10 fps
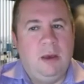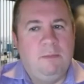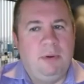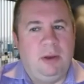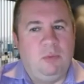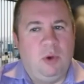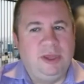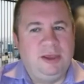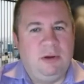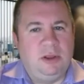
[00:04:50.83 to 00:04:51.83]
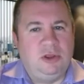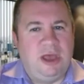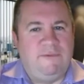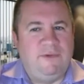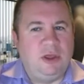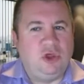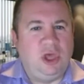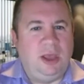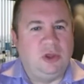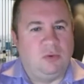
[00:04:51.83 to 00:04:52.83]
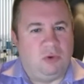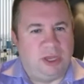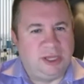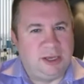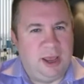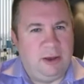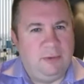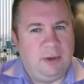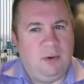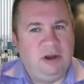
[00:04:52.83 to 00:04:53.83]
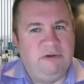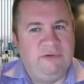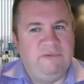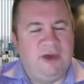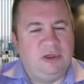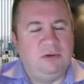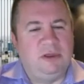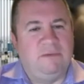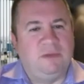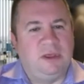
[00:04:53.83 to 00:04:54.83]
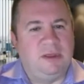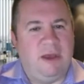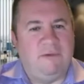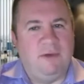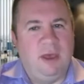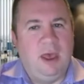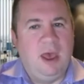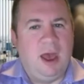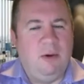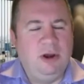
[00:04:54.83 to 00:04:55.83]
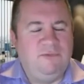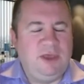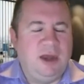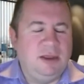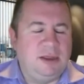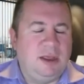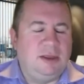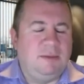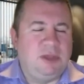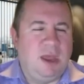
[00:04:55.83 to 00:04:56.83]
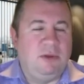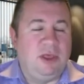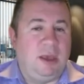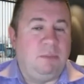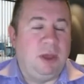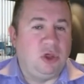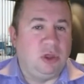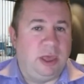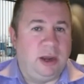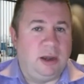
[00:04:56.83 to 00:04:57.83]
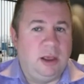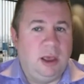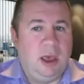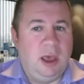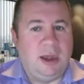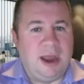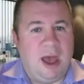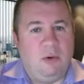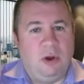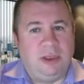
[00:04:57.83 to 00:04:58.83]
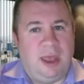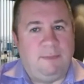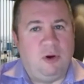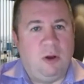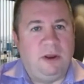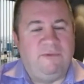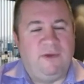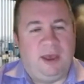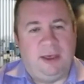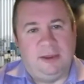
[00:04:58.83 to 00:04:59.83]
But was there a definite change in risk now? I wonder if investors at the end of September they capitulated, and now we're in that permanent phase